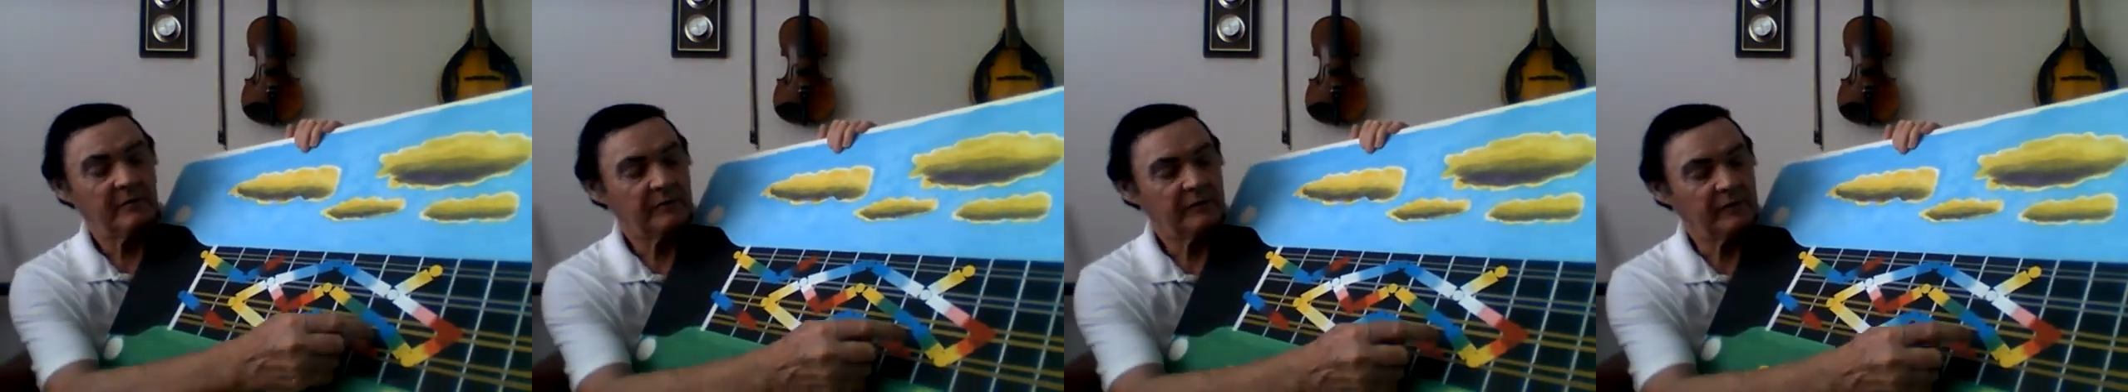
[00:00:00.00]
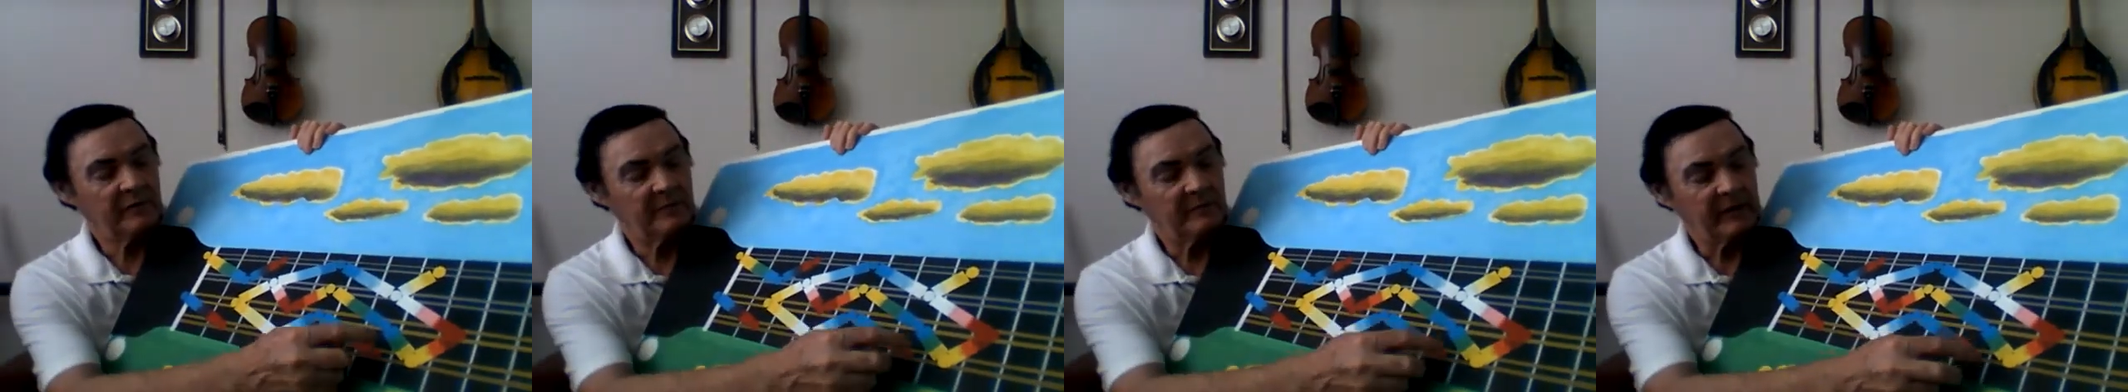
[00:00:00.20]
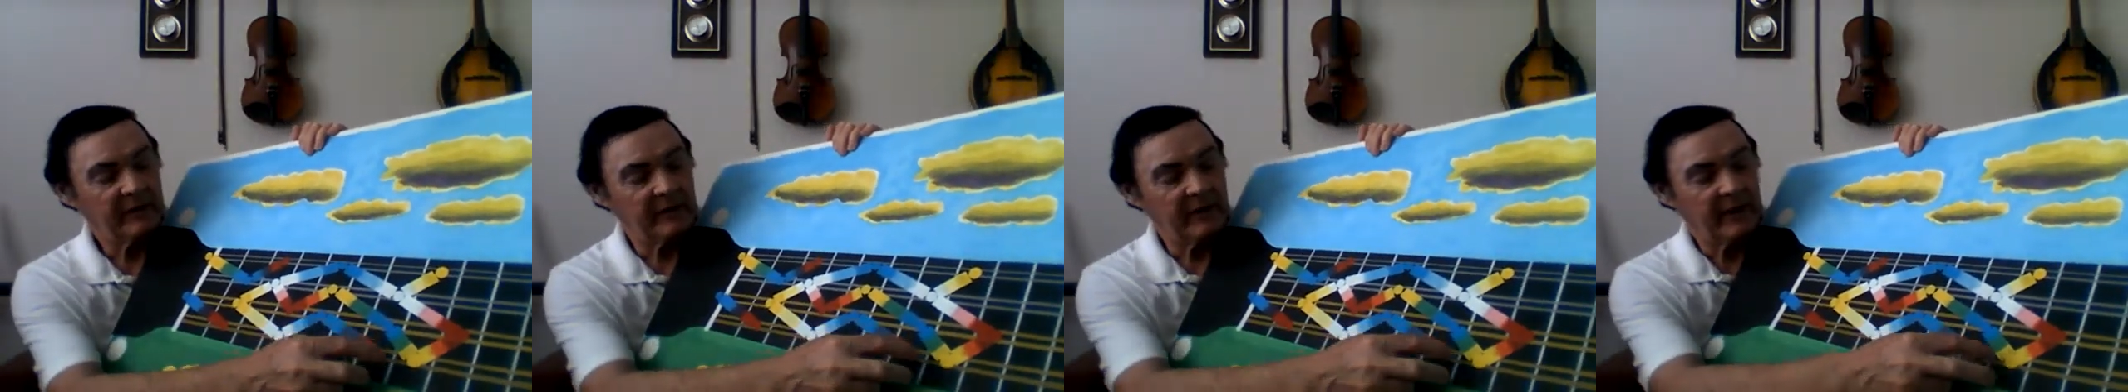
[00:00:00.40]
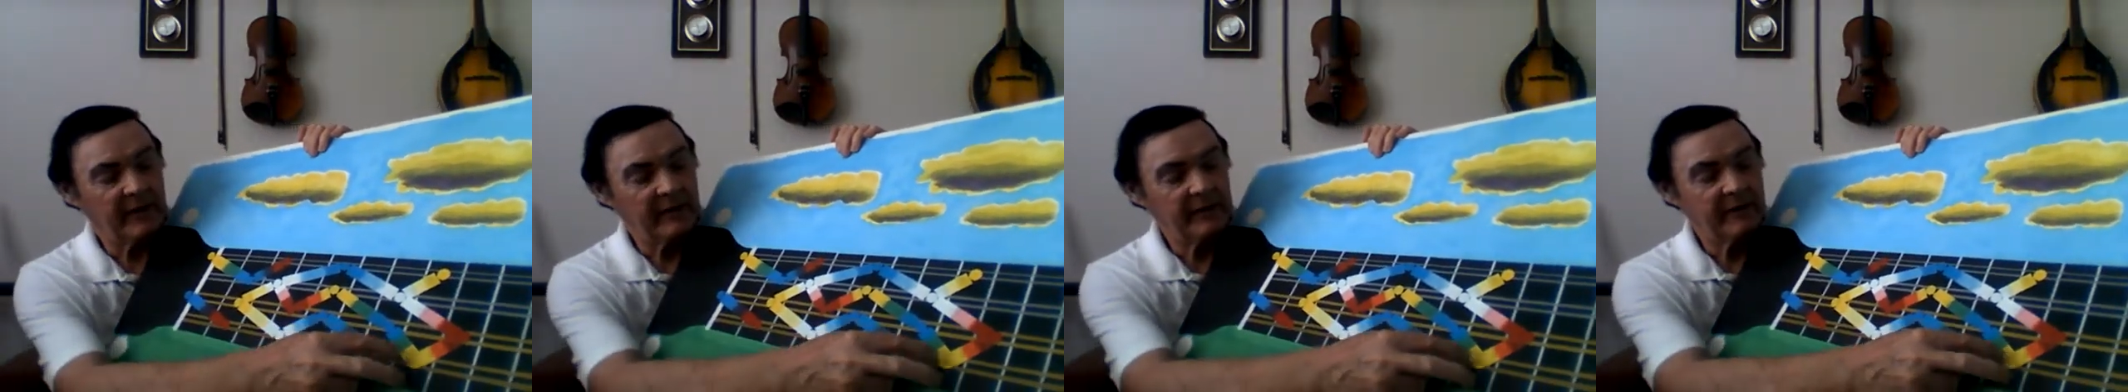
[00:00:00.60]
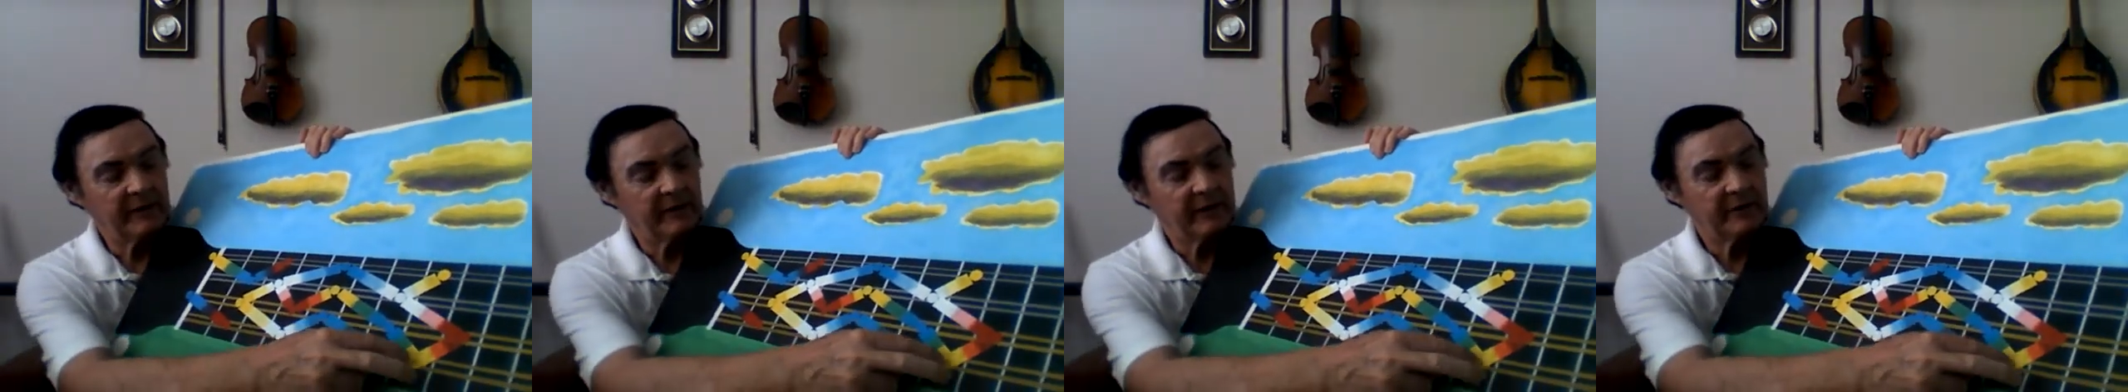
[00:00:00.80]
from the
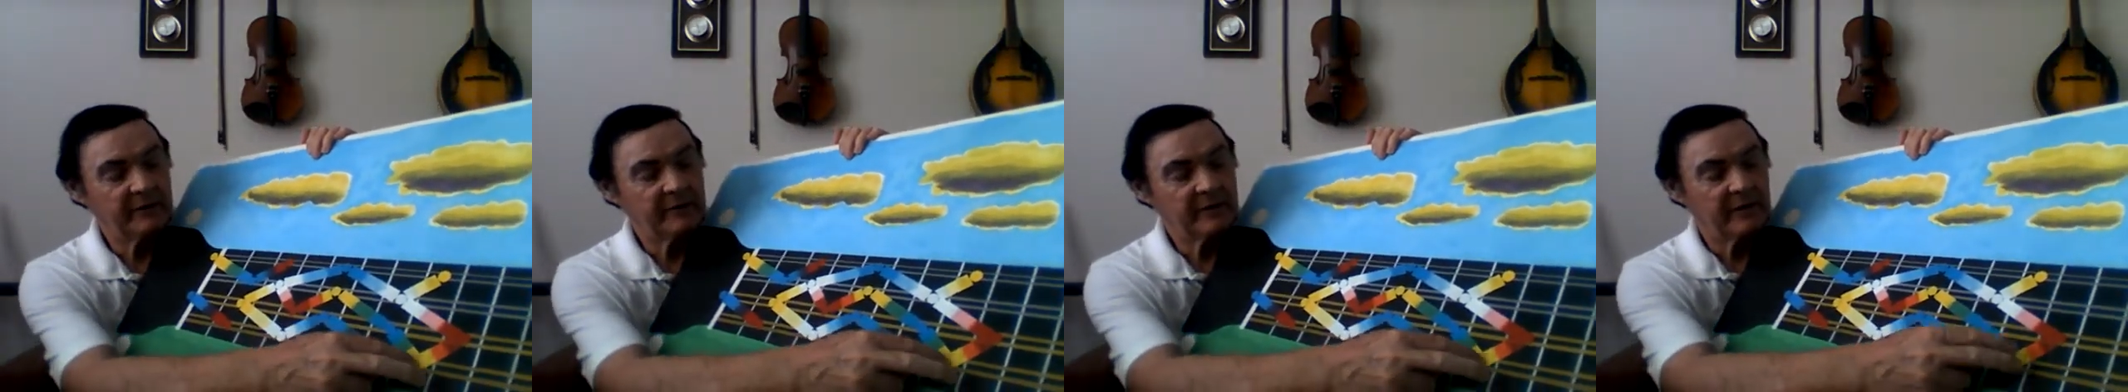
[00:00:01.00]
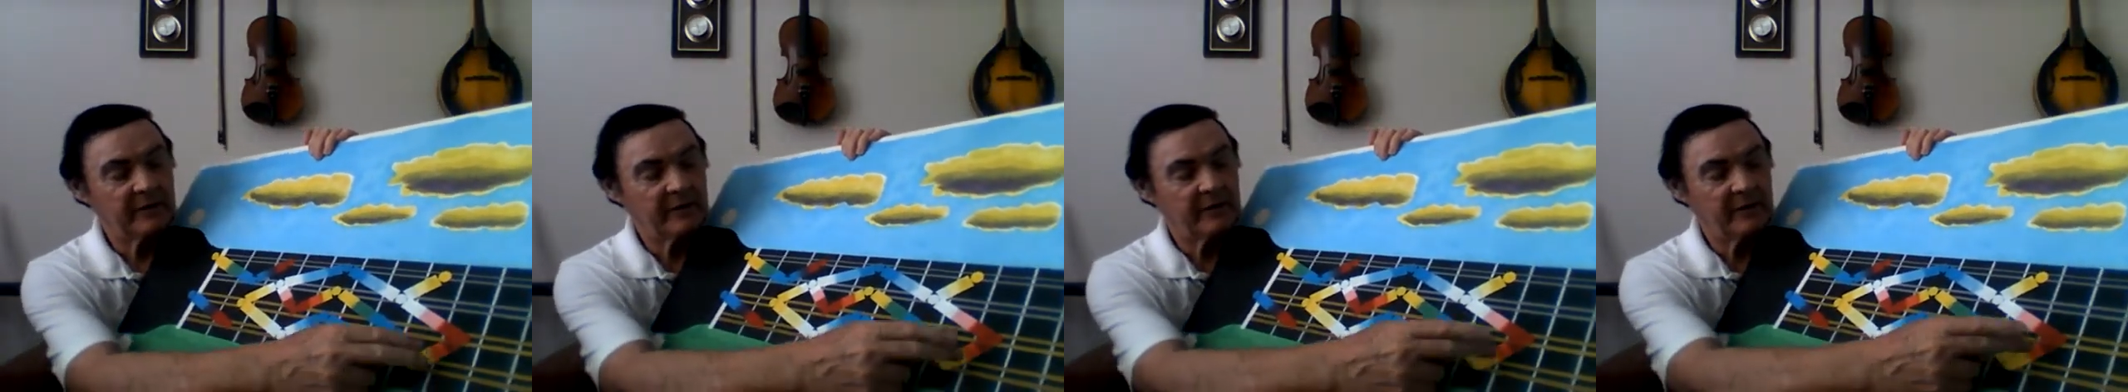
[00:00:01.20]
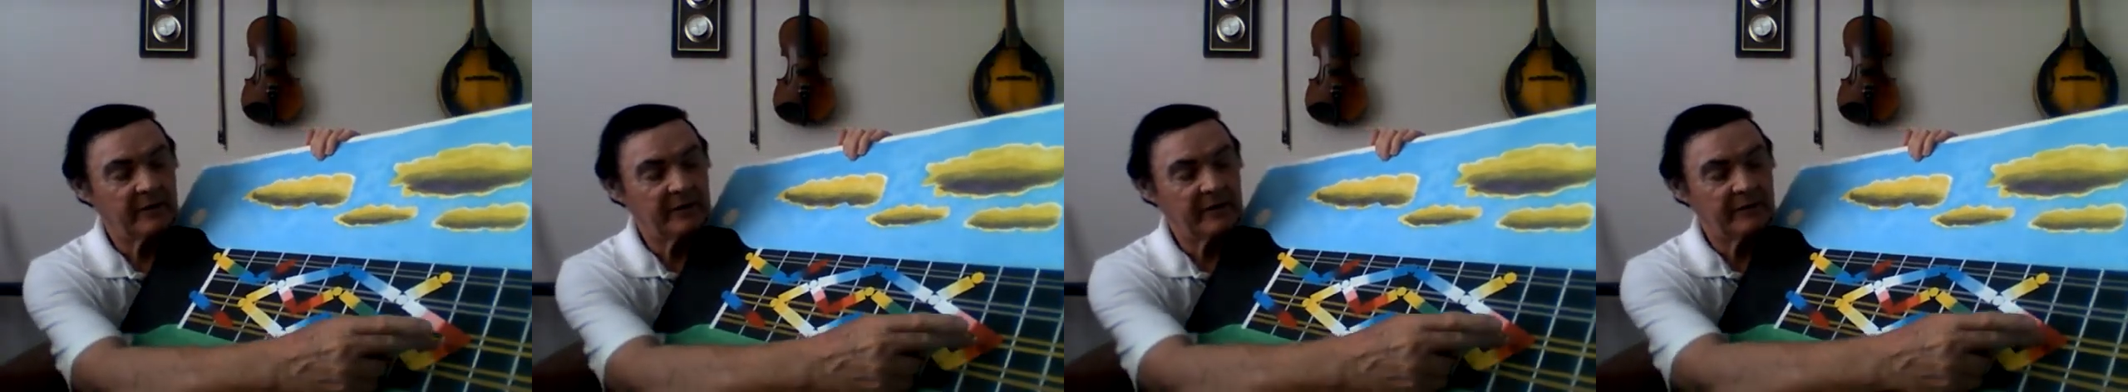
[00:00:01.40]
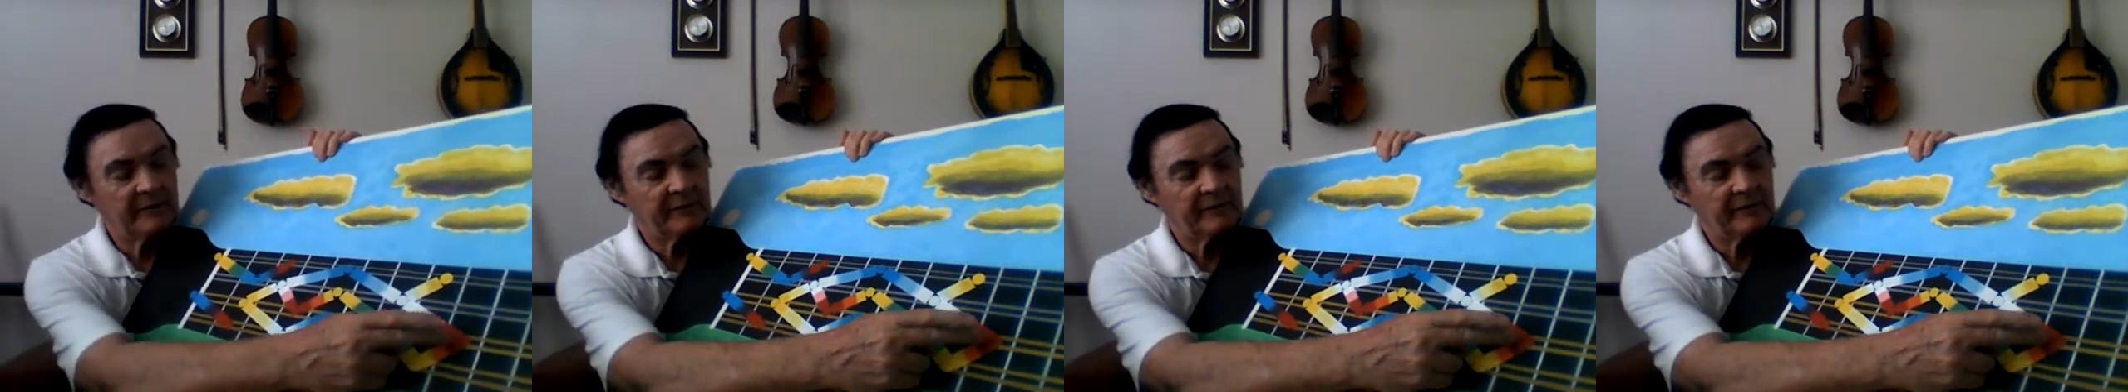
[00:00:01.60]
8th to the ninth